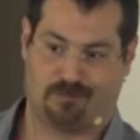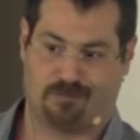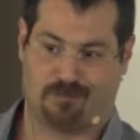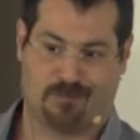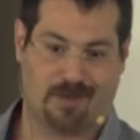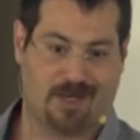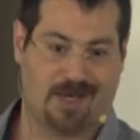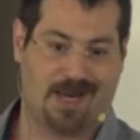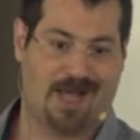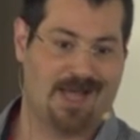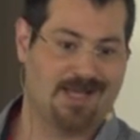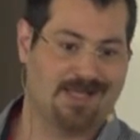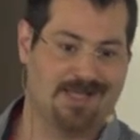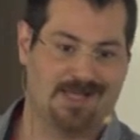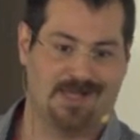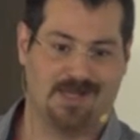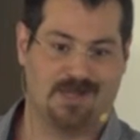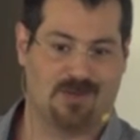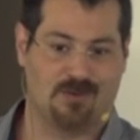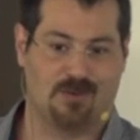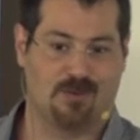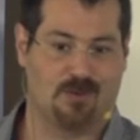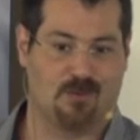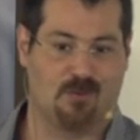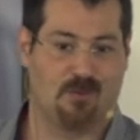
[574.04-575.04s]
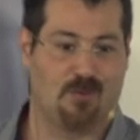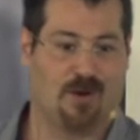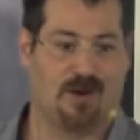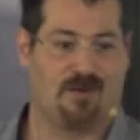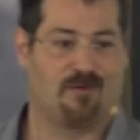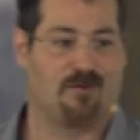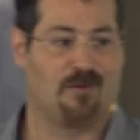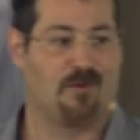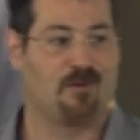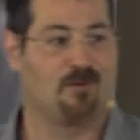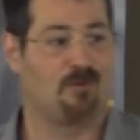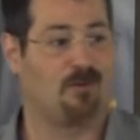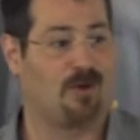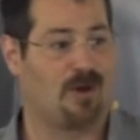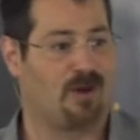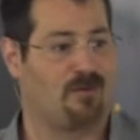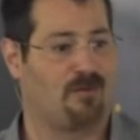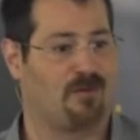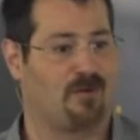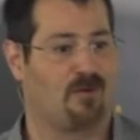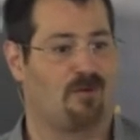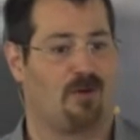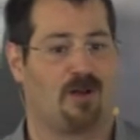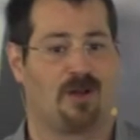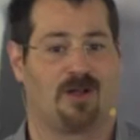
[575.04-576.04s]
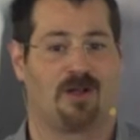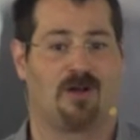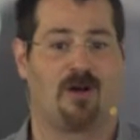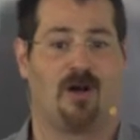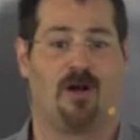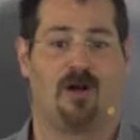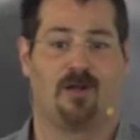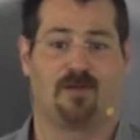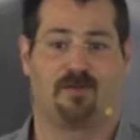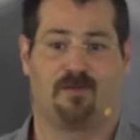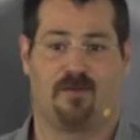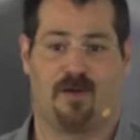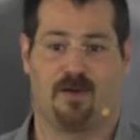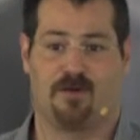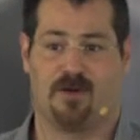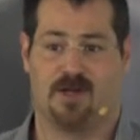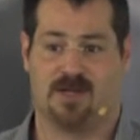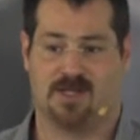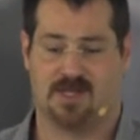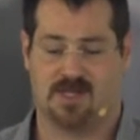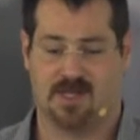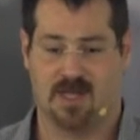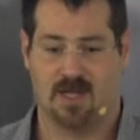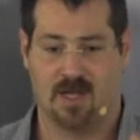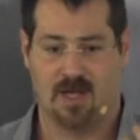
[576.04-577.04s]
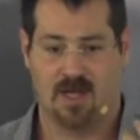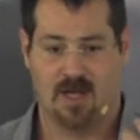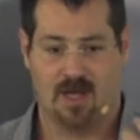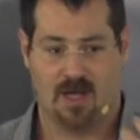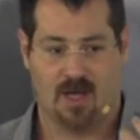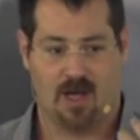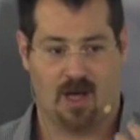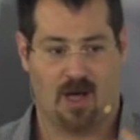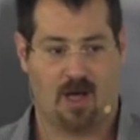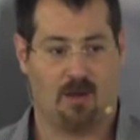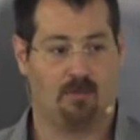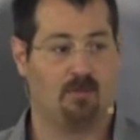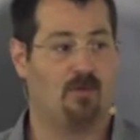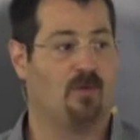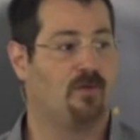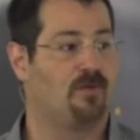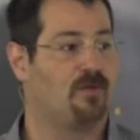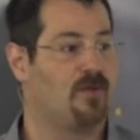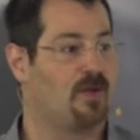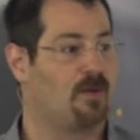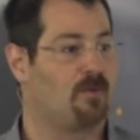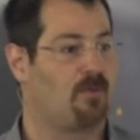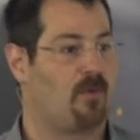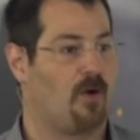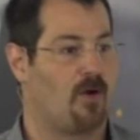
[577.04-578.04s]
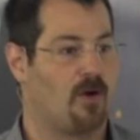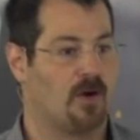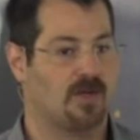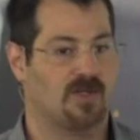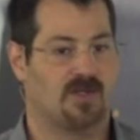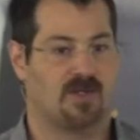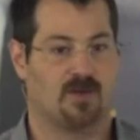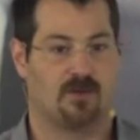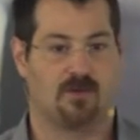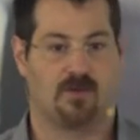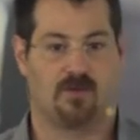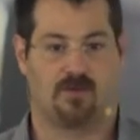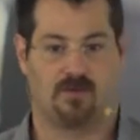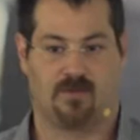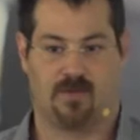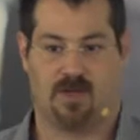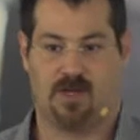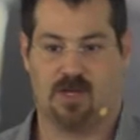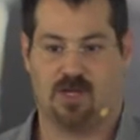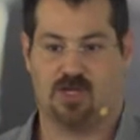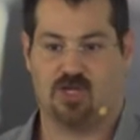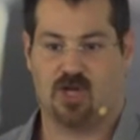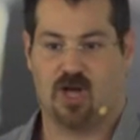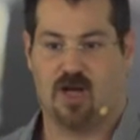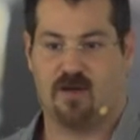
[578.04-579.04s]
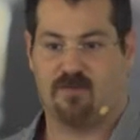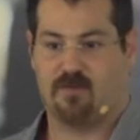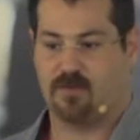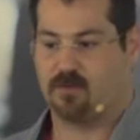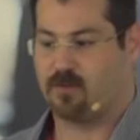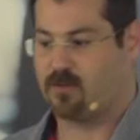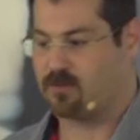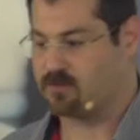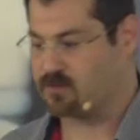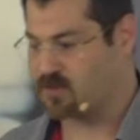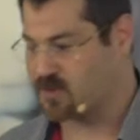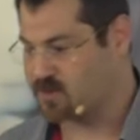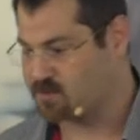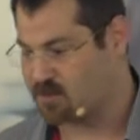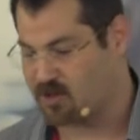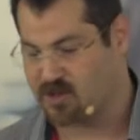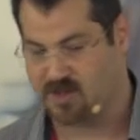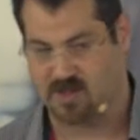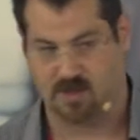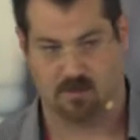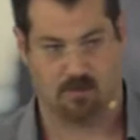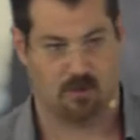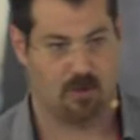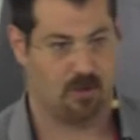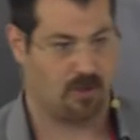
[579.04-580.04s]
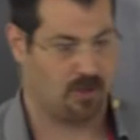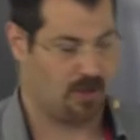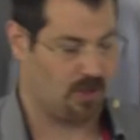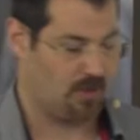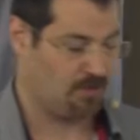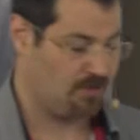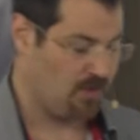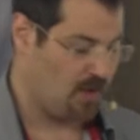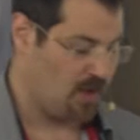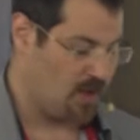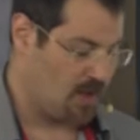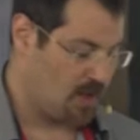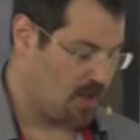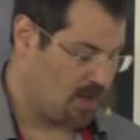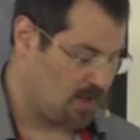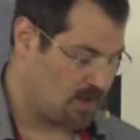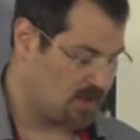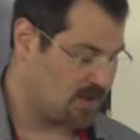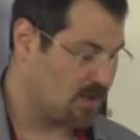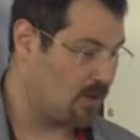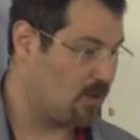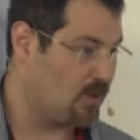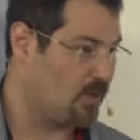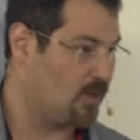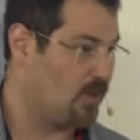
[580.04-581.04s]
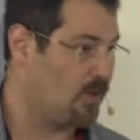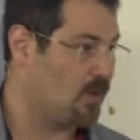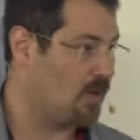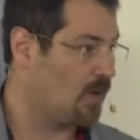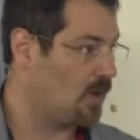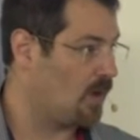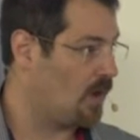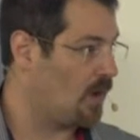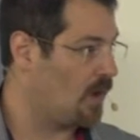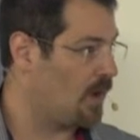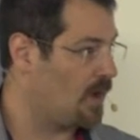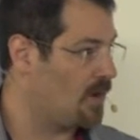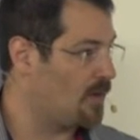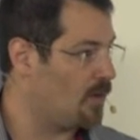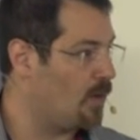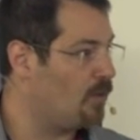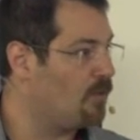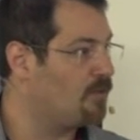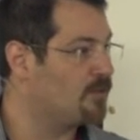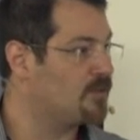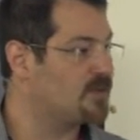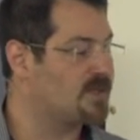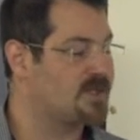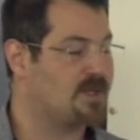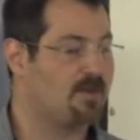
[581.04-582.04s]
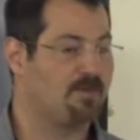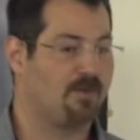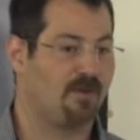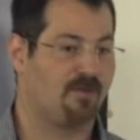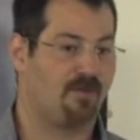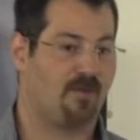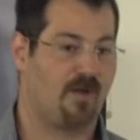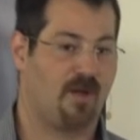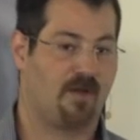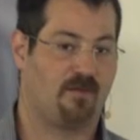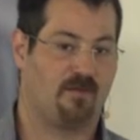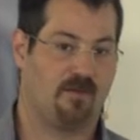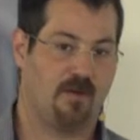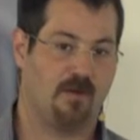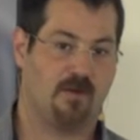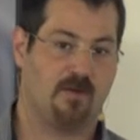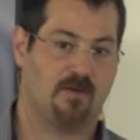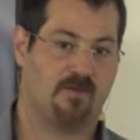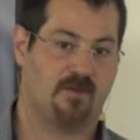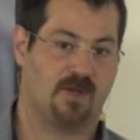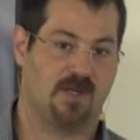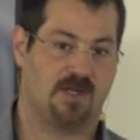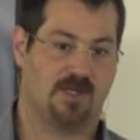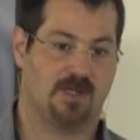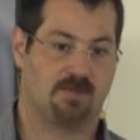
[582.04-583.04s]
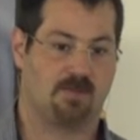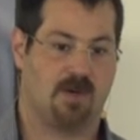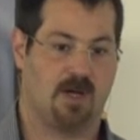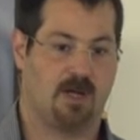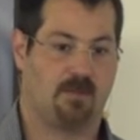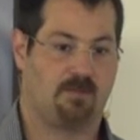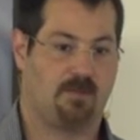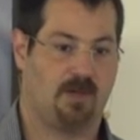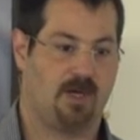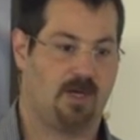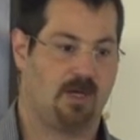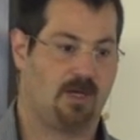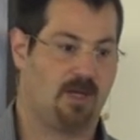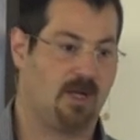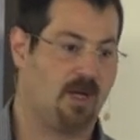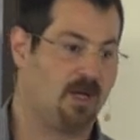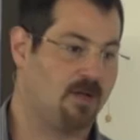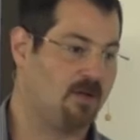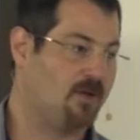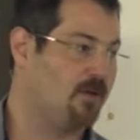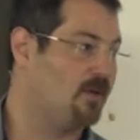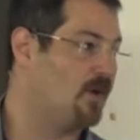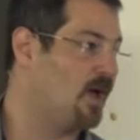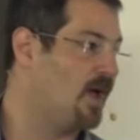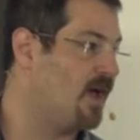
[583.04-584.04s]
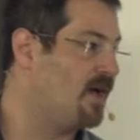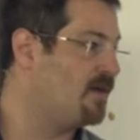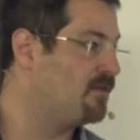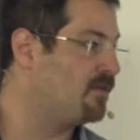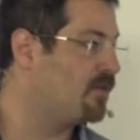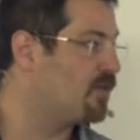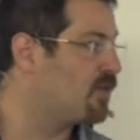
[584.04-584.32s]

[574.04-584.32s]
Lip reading: classes or whatever you want to call it, various moving parts that each have their own responsibility. So an oversimplified view of this might be that you have